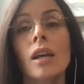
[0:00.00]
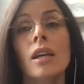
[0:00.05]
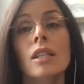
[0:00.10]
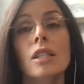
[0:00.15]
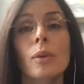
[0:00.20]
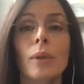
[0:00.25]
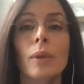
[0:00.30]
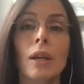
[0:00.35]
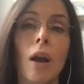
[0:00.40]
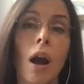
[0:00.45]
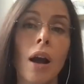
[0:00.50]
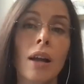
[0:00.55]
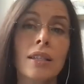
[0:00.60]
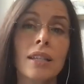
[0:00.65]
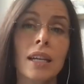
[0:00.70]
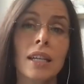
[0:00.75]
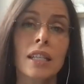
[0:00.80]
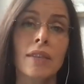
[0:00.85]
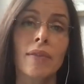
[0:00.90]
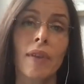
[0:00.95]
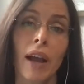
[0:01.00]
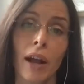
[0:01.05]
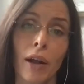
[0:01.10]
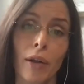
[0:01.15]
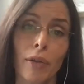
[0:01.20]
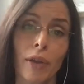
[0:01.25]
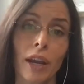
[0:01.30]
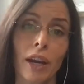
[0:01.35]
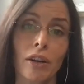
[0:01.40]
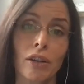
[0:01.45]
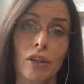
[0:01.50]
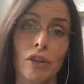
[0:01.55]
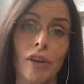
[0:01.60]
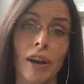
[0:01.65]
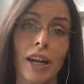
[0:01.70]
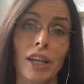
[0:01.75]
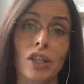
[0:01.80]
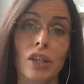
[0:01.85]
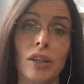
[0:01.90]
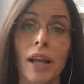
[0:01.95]
So in the context of a healthcare
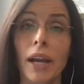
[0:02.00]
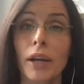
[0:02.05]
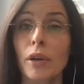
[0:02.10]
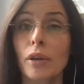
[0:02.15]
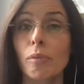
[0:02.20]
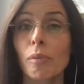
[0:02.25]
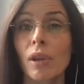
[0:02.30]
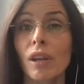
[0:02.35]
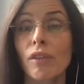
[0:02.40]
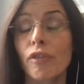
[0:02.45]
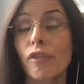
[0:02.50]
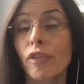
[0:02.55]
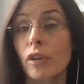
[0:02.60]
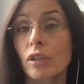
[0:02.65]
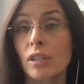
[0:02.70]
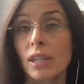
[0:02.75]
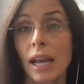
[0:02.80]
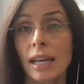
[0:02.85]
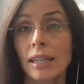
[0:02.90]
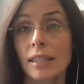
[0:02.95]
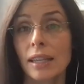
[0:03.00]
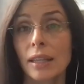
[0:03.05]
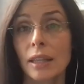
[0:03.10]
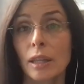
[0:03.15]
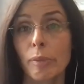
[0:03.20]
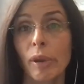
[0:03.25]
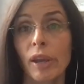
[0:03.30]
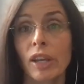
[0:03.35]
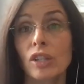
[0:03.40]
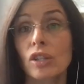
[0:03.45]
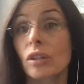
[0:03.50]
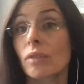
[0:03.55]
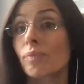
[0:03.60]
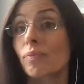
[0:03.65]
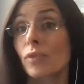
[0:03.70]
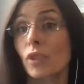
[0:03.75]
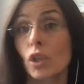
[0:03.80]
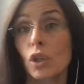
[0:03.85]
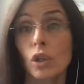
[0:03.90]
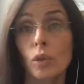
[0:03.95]
interaction, that could mean first asking the patient,
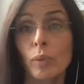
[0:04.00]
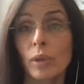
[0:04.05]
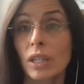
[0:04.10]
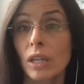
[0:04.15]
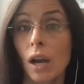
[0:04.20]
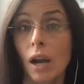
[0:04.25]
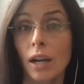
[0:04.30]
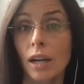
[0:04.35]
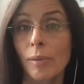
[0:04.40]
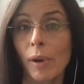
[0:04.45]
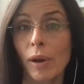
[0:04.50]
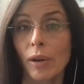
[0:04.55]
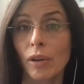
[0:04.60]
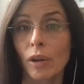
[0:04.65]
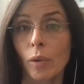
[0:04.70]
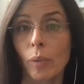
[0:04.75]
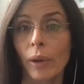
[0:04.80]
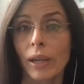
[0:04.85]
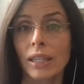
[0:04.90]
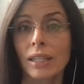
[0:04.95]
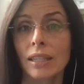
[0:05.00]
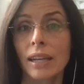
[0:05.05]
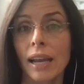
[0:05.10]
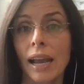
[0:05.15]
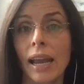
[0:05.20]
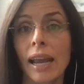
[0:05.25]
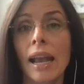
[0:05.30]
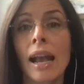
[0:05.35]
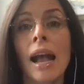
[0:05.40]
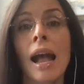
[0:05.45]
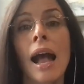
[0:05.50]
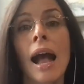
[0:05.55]
could we talk about your weight today?